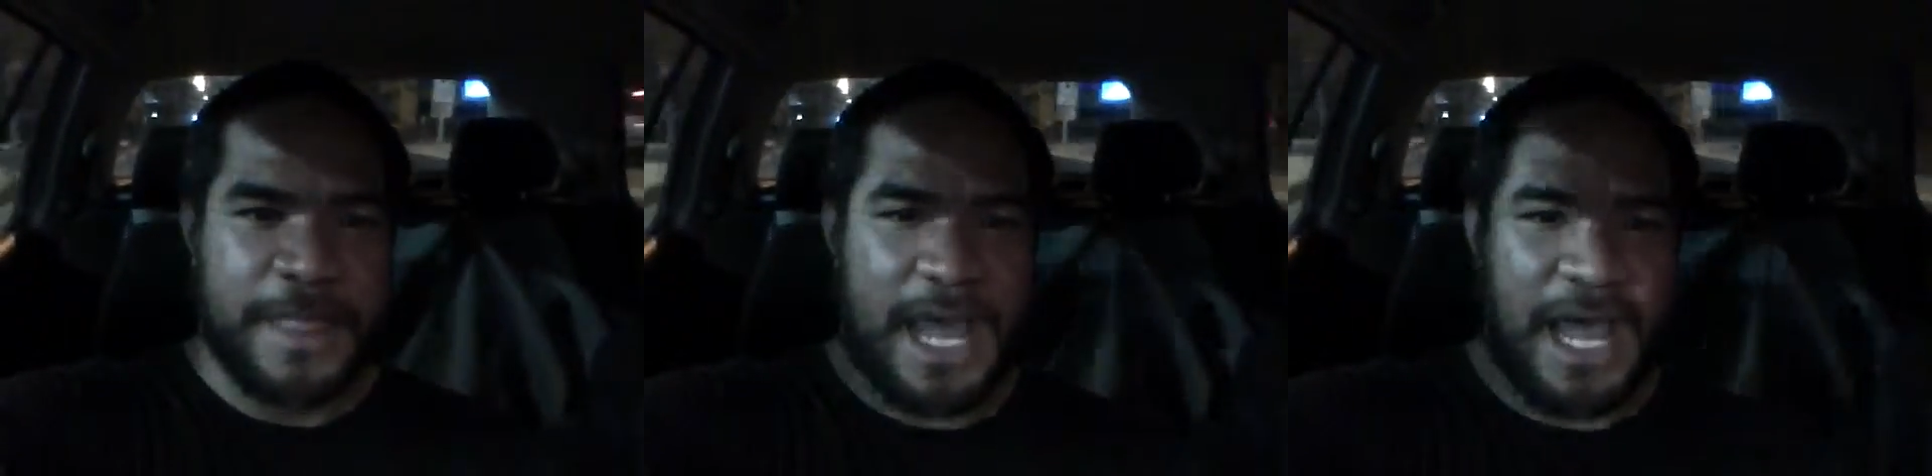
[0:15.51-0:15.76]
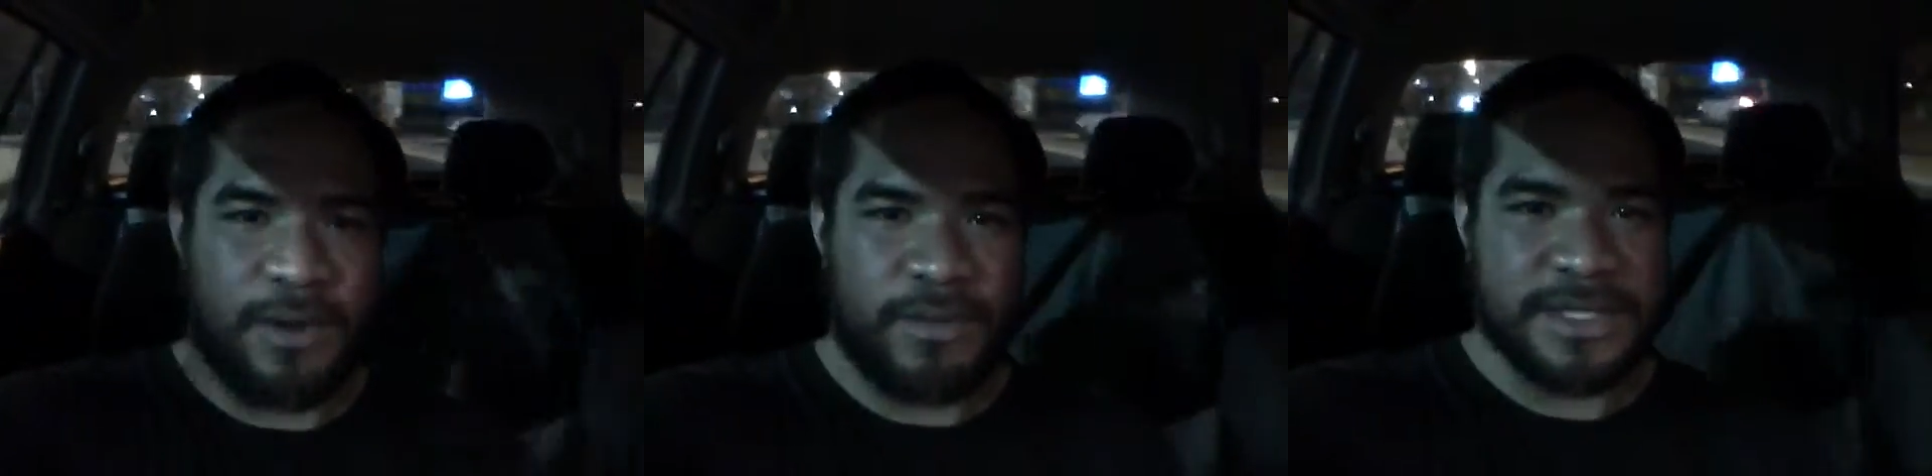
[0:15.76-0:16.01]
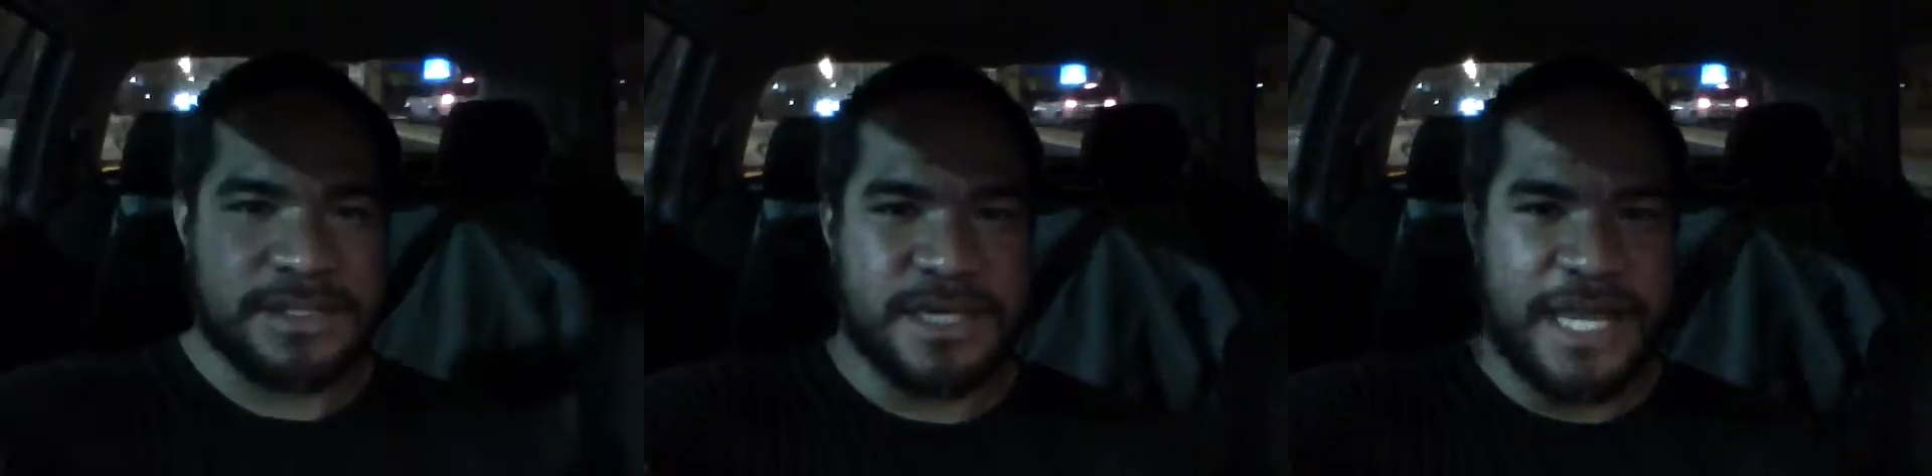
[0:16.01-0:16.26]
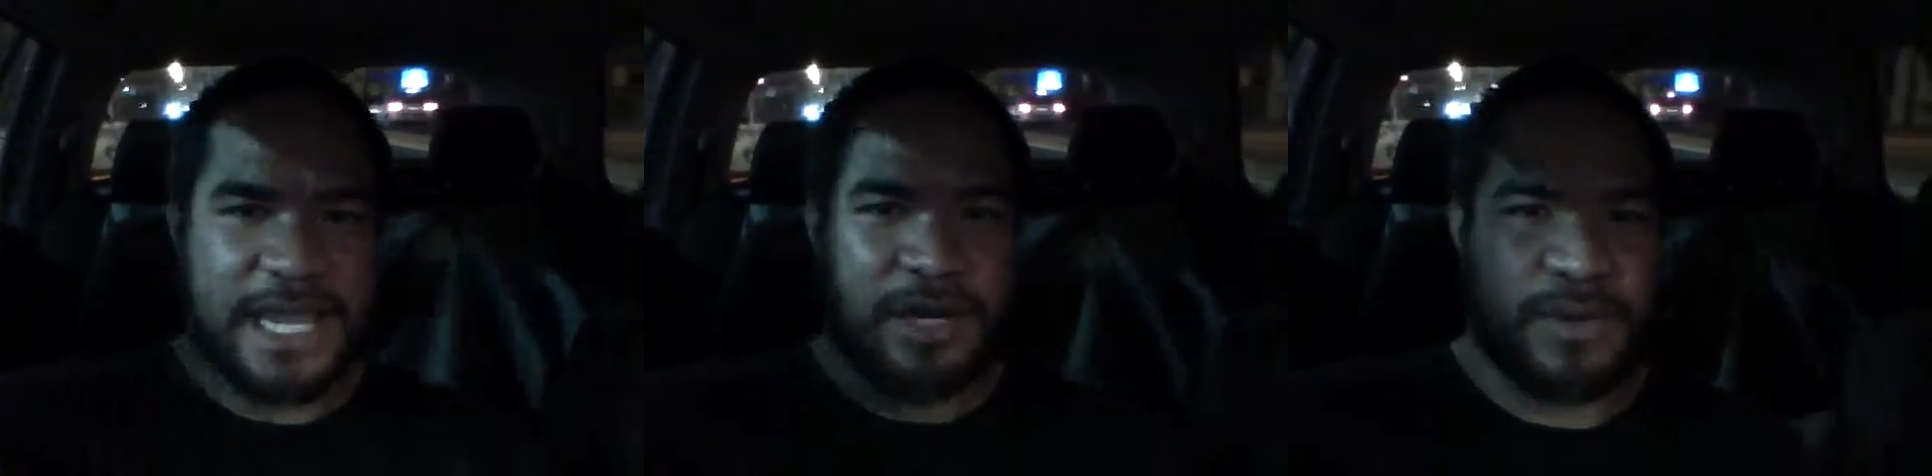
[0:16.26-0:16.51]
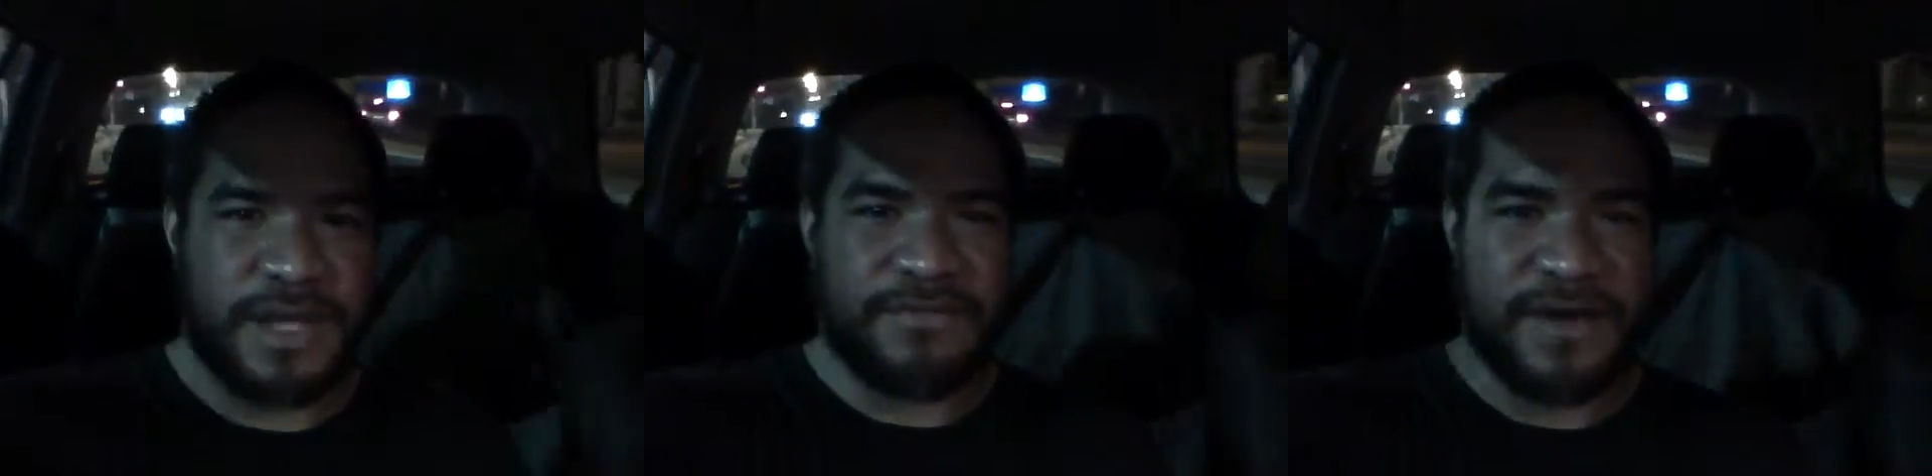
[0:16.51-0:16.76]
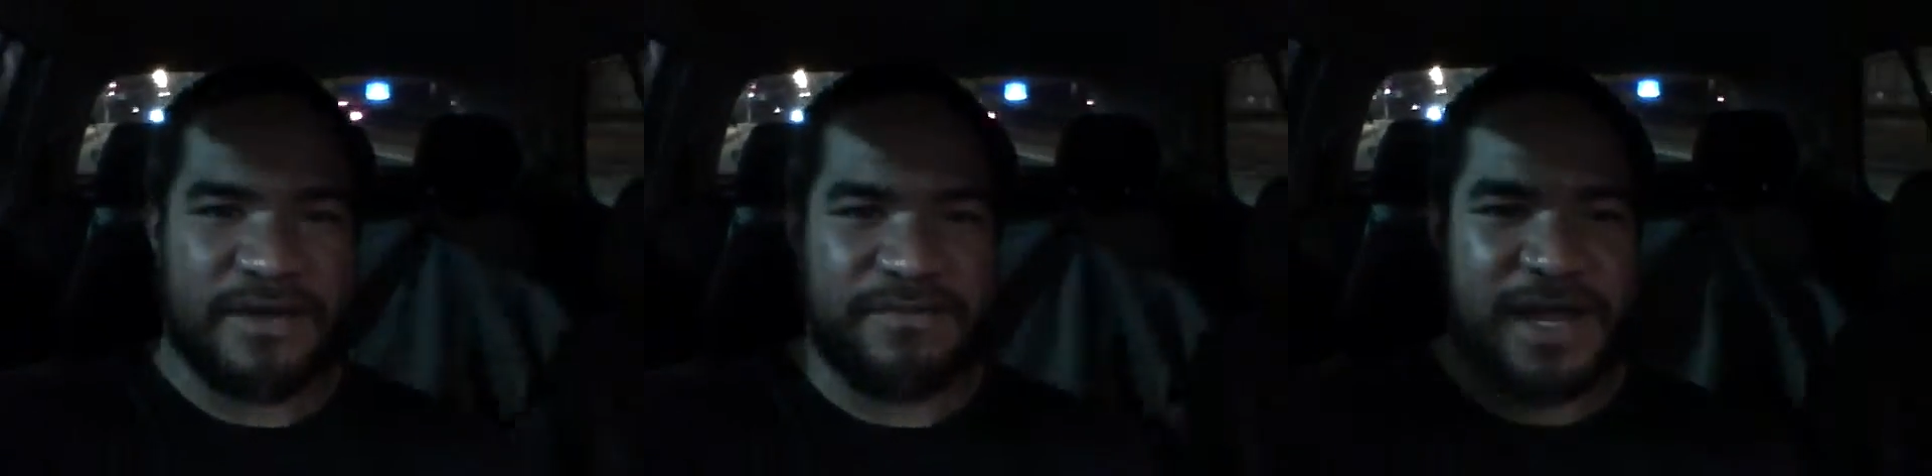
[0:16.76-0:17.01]
I went to the
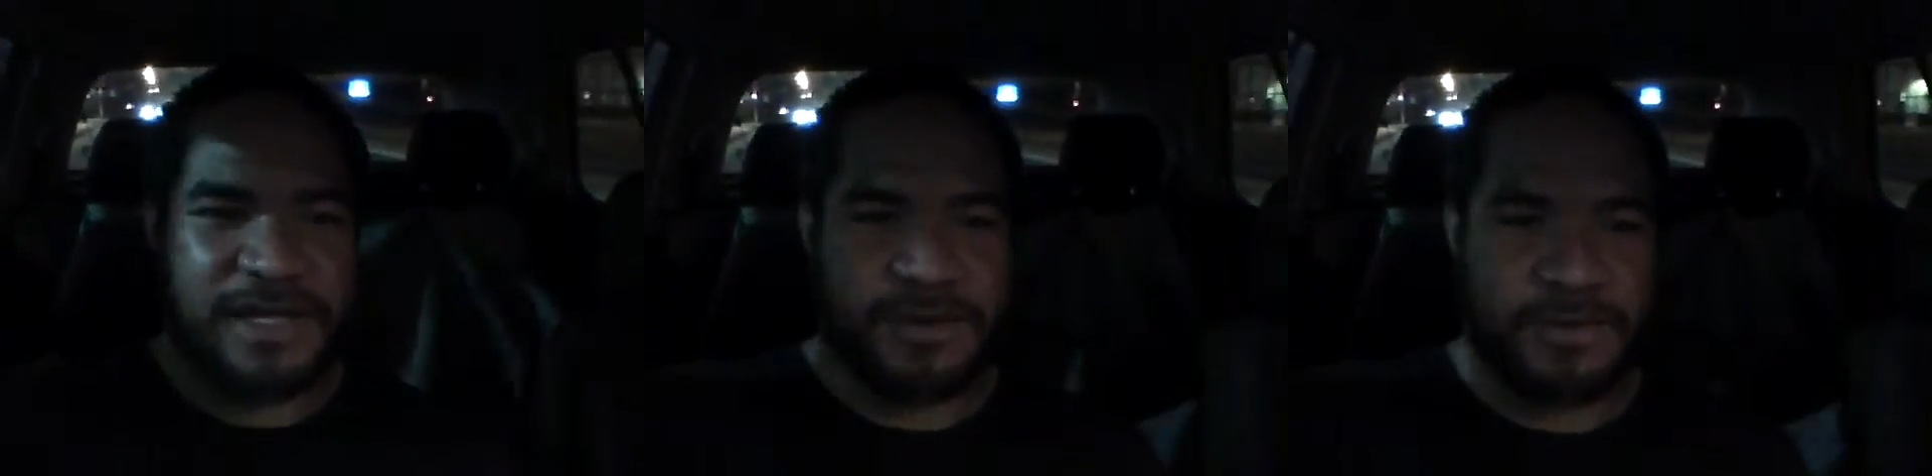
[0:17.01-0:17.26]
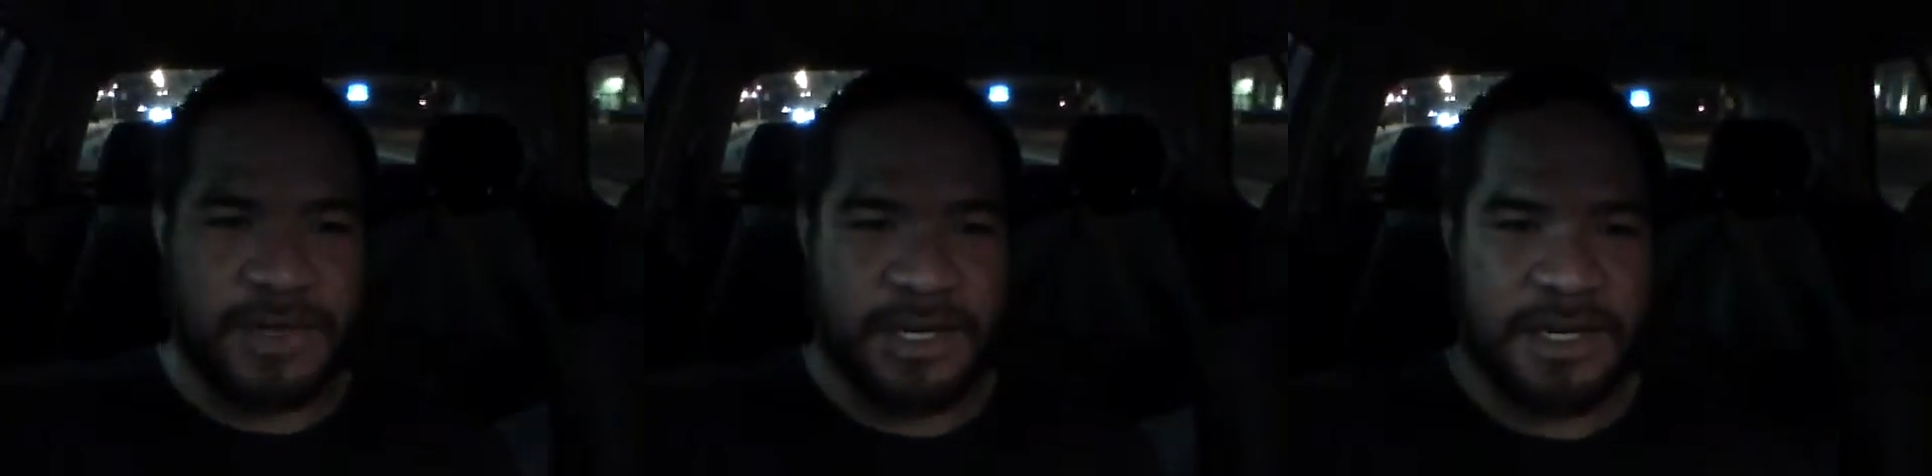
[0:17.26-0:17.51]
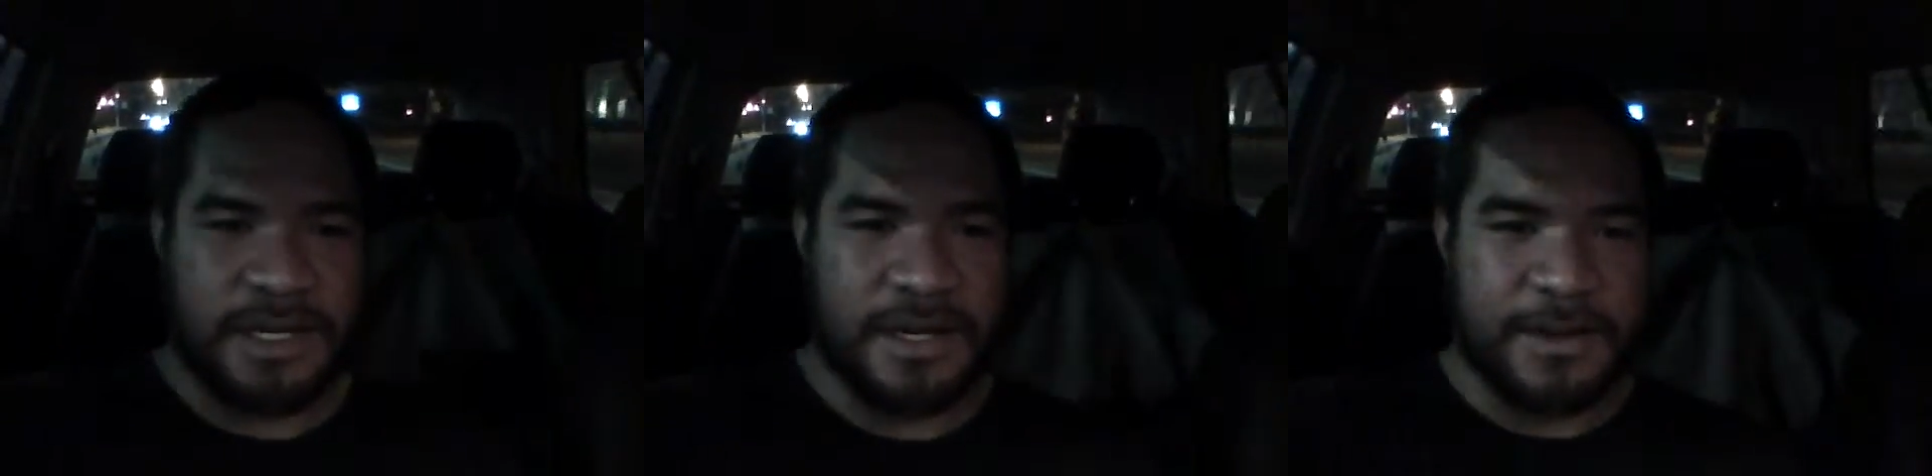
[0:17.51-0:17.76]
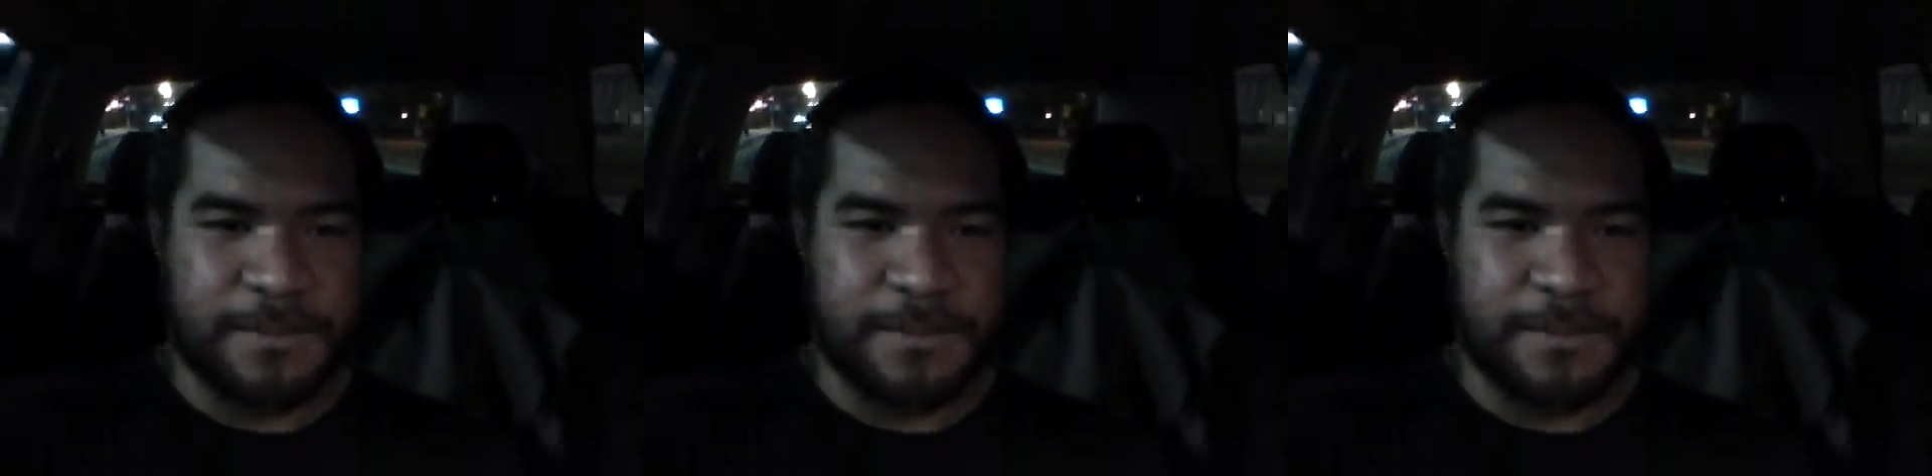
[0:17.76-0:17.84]
8085 factory.